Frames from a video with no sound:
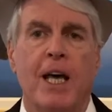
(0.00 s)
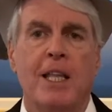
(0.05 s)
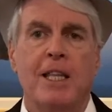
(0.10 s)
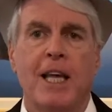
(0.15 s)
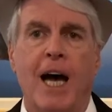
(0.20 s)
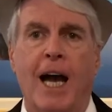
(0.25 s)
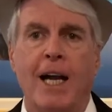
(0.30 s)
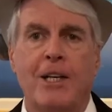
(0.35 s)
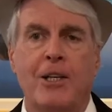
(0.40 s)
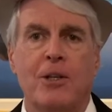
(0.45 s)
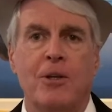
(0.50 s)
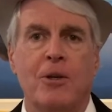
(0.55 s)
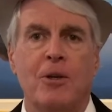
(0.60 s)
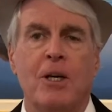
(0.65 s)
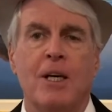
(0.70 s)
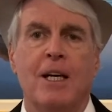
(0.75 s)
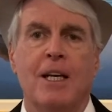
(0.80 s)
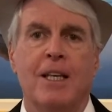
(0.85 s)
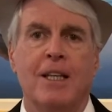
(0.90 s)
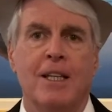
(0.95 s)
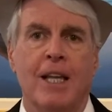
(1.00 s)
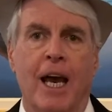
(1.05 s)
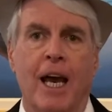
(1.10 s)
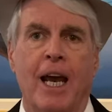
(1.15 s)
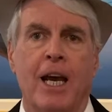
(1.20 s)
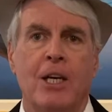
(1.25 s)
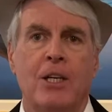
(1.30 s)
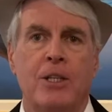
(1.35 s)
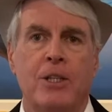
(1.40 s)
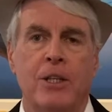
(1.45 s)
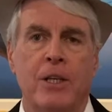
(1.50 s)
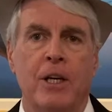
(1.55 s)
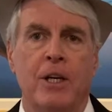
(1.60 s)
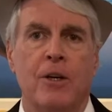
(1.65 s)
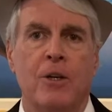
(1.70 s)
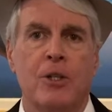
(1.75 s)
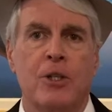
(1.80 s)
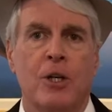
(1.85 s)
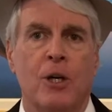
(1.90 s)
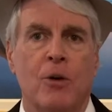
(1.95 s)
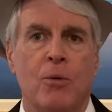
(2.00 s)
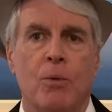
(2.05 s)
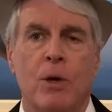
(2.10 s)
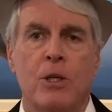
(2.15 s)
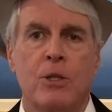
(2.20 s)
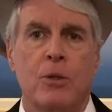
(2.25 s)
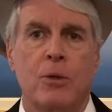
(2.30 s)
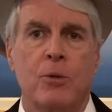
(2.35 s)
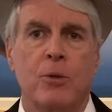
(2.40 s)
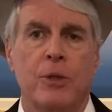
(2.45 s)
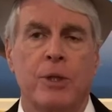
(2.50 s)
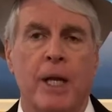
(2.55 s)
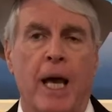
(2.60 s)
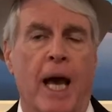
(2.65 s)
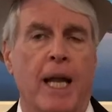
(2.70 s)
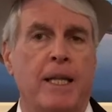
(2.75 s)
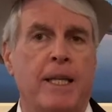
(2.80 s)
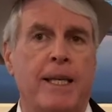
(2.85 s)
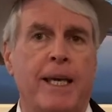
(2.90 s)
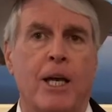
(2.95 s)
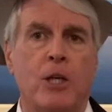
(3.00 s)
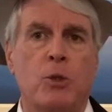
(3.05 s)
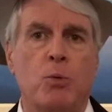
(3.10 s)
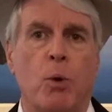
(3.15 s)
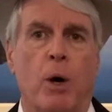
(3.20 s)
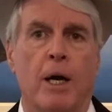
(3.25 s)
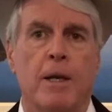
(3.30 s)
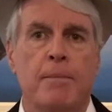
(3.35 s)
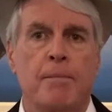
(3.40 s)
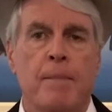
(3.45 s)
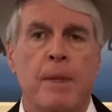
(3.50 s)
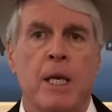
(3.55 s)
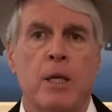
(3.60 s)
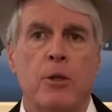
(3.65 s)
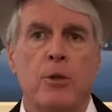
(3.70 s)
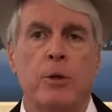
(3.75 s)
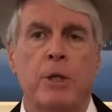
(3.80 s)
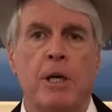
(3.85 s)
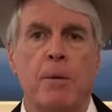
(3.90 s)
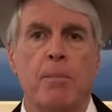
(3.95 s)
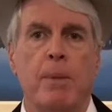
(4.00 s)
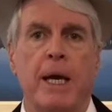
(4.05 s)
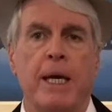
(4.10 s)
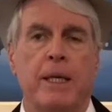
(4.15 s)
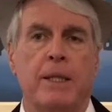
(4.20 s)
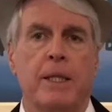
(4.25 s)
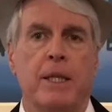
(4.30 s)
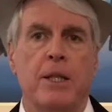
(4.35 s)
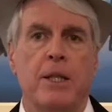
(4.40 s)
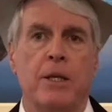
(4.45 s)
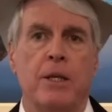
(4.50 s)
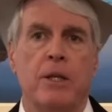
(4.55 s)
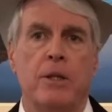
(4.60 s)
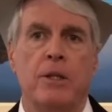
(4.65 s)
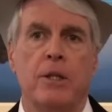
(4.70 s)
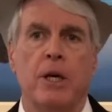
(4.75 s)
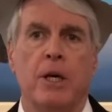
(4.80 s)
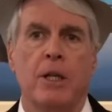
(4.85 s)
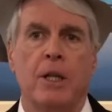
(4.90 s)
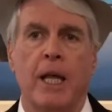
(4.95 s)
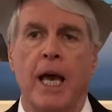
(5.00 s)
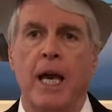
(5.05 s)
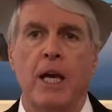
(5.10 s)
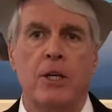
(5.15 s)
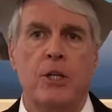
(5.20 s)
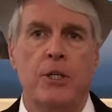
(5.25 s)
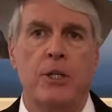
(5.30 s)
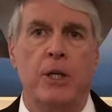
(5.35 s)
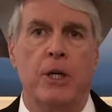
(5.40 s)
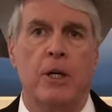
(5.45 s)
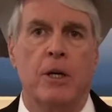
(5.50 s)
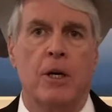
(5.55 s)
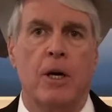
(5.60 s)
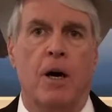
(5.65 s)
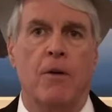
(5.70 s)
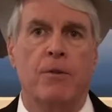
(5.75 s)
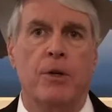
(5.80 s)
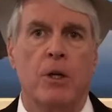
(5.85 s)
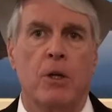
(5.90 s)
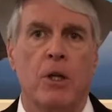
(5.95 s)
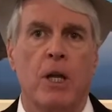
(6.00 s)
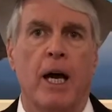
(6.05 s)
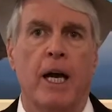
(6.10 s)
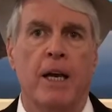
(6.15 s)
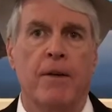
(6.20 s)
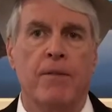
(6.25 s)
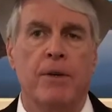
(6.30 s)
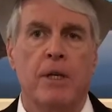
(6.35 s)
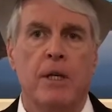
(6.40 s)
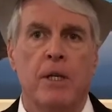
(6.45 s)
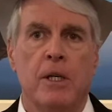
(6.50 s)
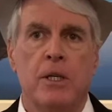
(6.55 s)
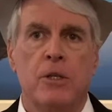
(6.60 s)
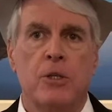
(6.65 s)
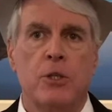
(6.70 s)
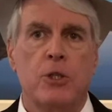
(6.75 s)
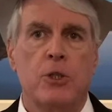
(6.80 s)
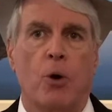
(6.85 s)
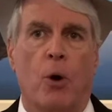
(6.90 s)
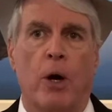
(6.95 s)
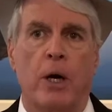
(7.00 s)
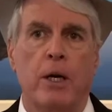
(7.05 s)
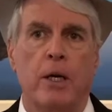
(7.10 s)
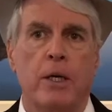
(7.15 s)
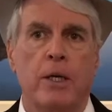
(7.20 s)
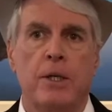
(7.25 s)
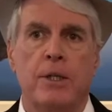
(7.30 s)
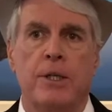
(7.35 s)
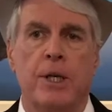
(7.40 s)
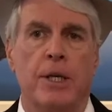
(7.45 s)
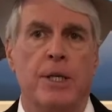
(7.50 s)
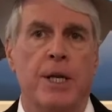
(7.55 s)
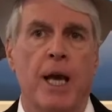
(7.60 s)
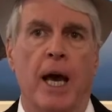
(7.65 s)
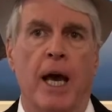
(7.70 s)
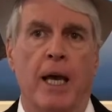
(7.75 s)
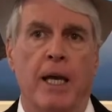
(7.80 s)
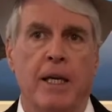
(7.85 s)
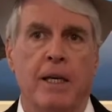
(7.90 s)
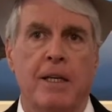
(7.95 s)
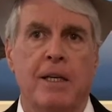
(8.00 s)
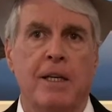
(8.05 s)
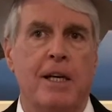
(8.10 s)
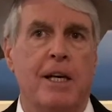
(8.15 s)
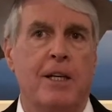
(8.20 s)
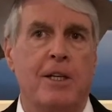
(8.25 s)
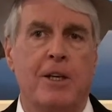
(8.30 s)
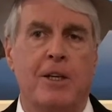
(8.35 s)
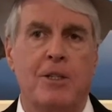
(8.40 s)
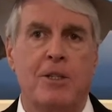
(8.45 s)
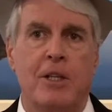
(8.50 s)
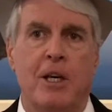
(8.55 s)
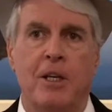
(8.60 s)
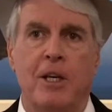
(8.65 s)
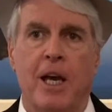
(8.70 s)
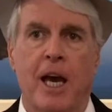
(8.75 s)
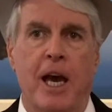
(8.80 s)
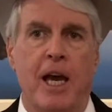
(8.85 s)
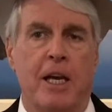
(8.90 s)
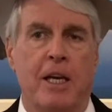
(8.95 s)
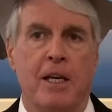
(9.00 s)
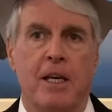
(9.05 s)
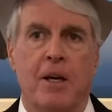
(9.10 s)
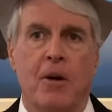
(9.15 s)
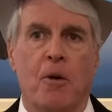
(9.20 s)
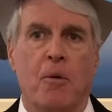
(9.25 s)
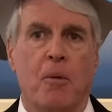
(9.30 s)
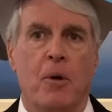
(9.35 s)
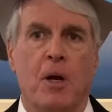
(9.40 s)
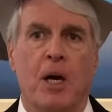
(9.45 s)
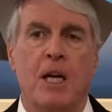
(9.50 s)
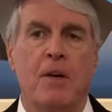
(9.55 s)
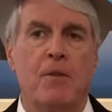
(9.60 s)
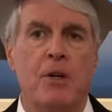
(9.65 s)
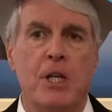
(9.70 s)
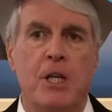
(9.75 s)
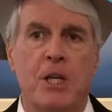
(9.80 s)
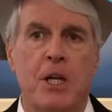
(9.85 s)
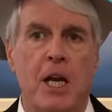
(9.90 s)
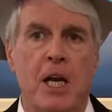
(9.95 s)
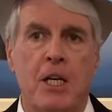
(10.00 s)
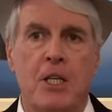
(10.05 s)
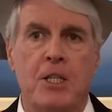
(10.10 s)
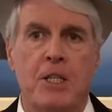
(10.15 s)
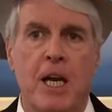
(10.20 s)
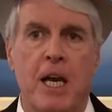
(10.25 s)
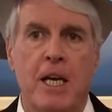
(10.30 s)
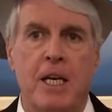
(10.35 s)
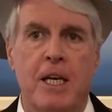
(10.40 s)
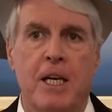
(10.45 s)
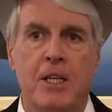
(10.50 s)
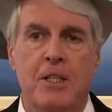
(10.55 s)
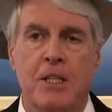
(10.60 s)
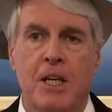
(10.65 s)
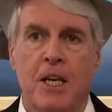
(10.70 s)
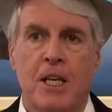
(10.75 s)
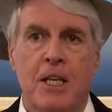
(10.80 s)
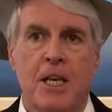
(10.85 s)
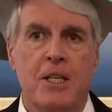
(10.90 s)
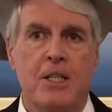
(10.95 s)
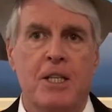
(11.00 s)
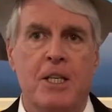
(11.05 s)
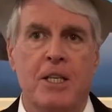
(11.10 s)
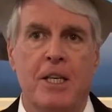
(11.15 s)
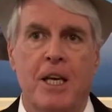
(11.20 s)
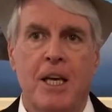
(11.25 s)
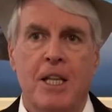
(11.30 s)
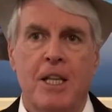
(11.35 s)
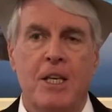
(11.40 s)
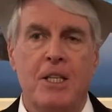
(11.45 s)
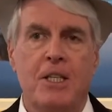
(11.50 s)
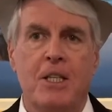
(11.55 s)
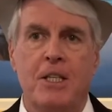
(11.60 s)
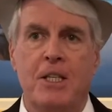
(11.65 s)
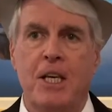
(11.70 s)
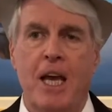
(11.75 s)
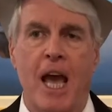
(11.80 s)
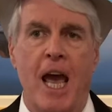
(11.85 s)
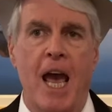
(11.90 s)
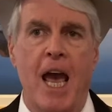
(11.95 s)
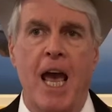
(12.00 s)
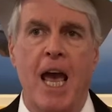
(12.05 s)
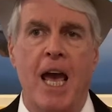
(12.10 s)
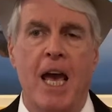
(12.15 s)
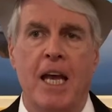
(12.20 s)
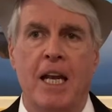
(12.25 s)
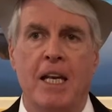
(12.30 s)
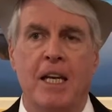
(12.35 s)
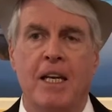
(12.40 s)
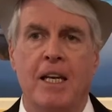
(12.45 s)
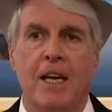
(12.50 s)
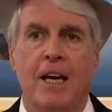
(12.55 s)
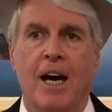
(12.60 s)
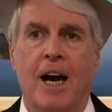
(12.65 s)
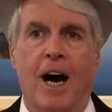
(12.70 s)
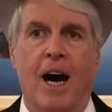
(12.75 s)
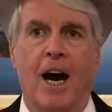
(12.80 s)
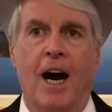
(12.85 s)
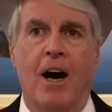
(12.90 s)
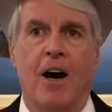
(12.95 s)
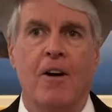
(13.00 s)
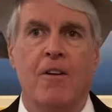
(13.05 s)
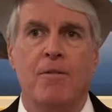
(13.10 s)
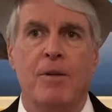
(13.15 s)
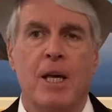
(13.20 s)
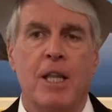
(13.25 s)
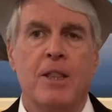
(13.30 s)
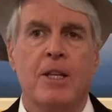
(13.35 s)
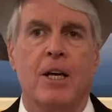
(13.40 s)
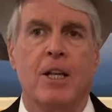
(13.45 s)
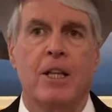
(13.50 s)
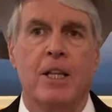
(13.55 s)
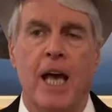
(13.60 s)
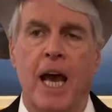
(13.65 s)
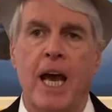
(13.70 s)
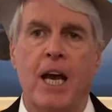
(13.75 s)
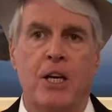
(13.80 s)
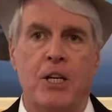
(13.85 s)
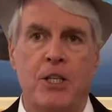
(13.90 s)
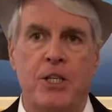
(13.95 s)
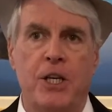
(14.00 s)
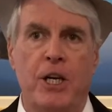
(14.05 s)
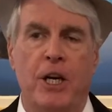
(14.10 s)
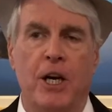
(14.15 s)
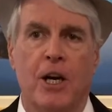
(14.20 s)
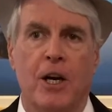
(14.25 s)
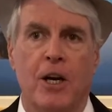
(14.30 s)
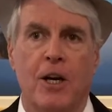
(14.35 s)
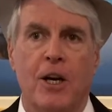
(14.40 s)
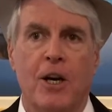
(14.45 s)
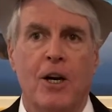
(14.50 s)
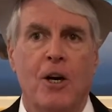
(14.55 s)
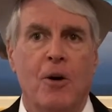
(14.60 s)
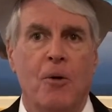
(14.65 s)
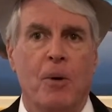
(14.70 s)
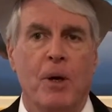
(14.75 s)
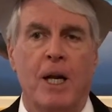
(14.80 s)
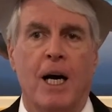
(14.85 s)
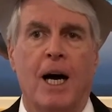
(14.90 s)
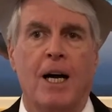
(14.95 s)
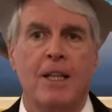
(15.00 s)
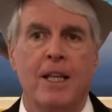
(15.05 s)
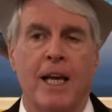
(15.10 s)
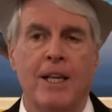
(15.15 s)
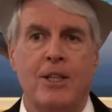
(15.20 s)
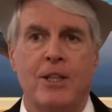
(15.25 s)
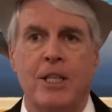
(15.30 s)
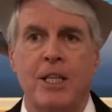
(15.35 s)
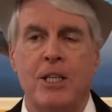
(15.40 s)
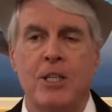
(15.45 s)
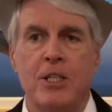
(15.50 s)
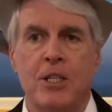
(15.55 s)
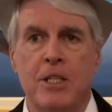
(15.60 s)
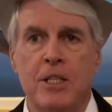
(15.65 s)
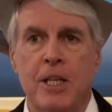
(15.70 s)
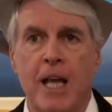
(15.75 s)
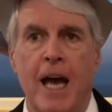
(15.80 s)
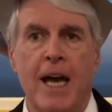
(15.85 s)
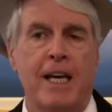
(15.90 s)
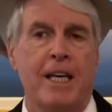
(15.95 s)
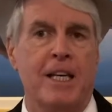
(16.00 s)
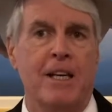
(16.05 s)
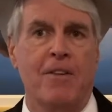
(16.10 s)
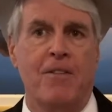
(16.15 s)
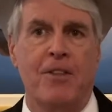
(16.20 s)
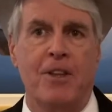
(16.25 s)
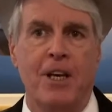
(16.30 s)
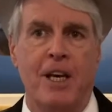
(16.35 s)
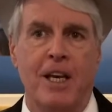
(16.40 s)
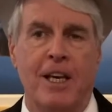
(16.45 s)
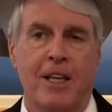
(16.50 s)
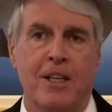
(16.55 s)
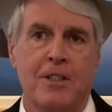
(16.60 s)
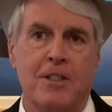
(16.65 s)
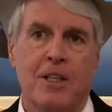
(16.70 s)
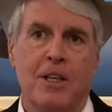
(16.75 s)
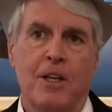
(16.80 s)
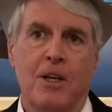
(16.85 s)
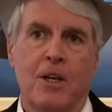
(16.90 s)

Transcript: That's your last year's resolution. And guess what? You can make the last year of your life start today. You could say, hey, whatever today's date is, this is the end of the last year when I'll let these negative things